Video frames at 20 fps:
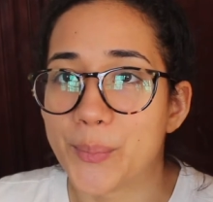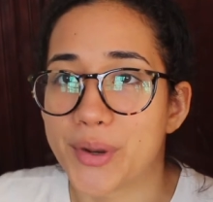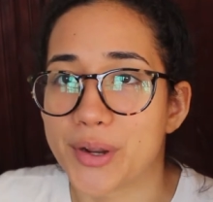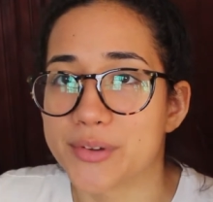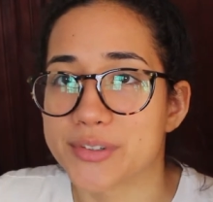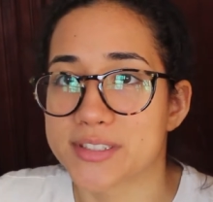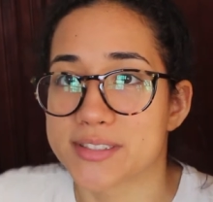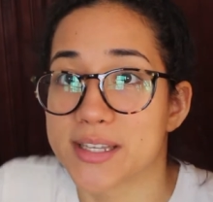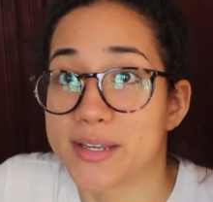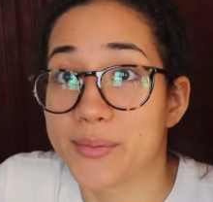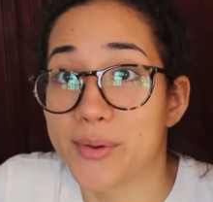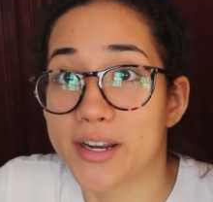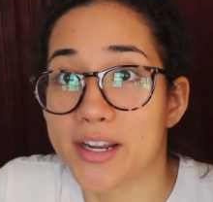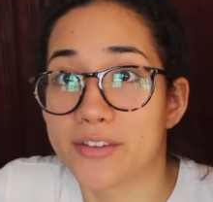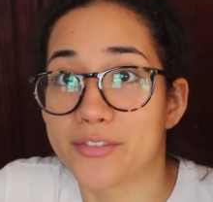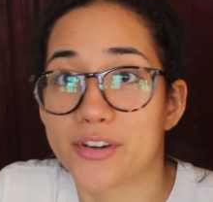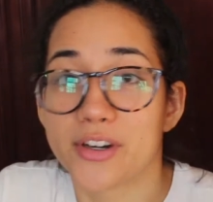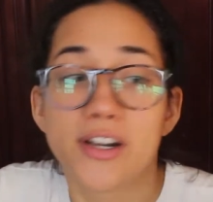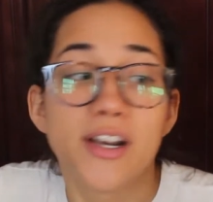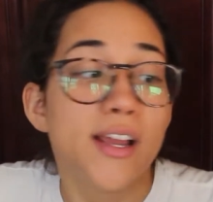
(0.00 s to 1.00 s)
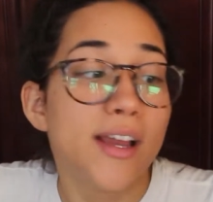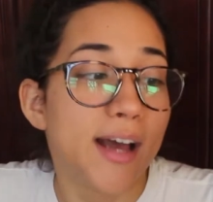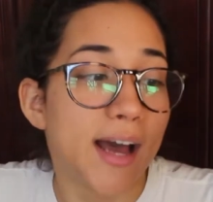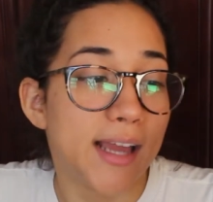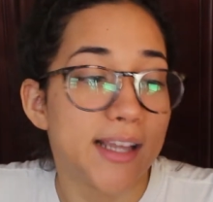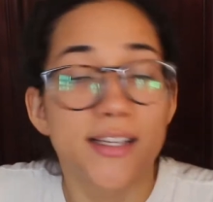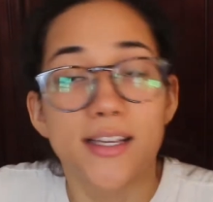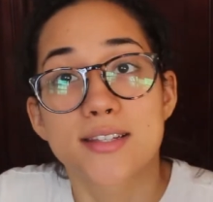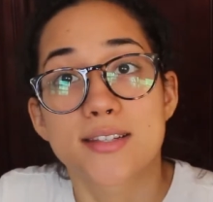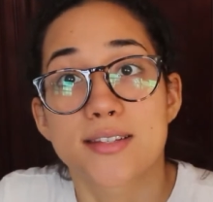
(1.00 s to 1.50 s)
but I was just like, whatever.
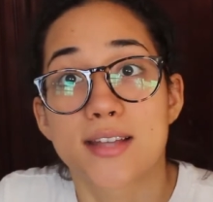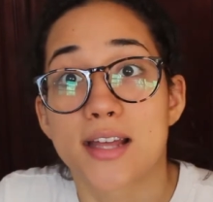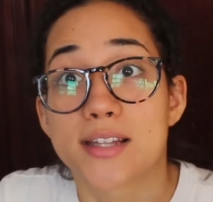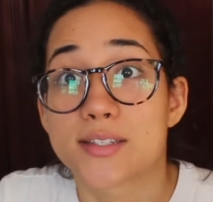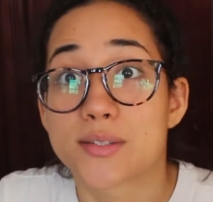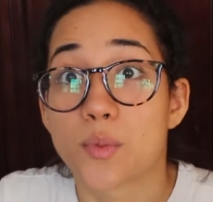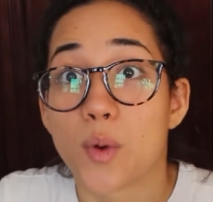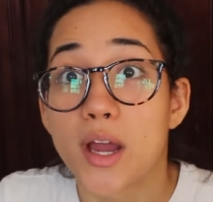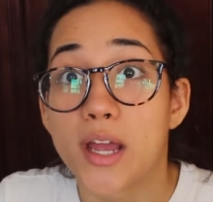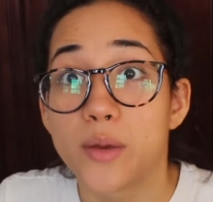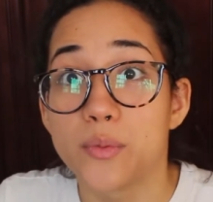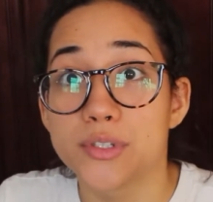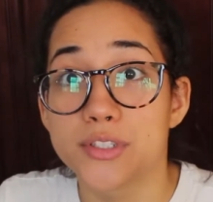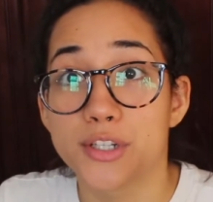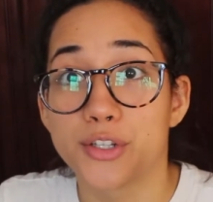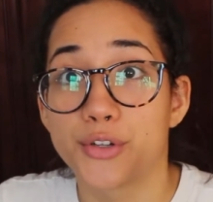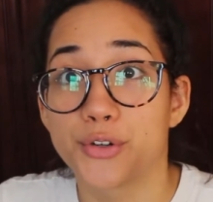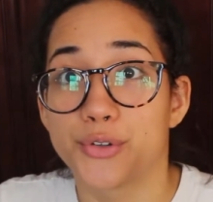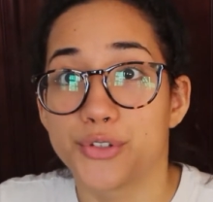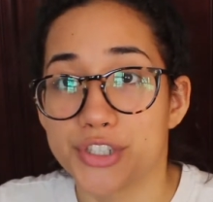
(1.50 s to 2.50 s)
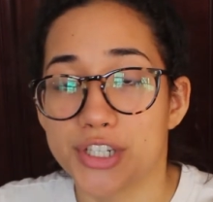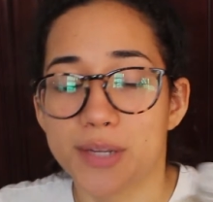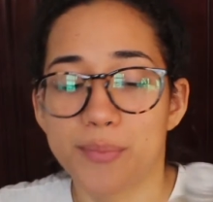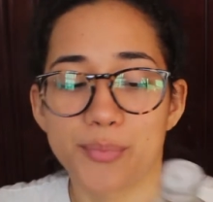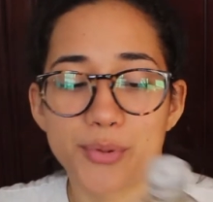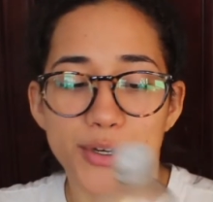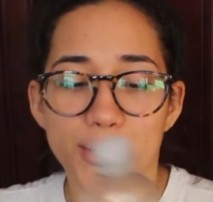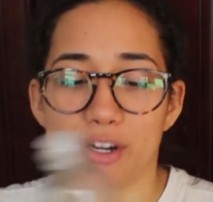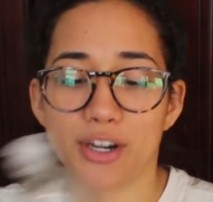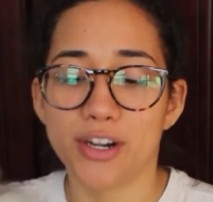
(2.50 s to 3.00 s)
I guess that's why it was a little
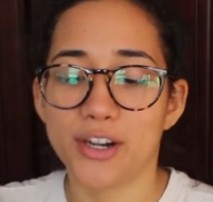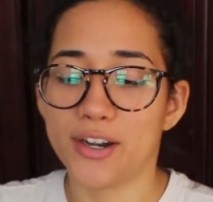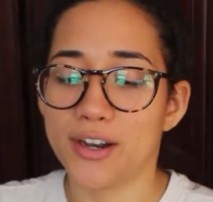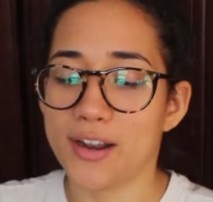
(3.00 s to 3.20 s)
cheaper.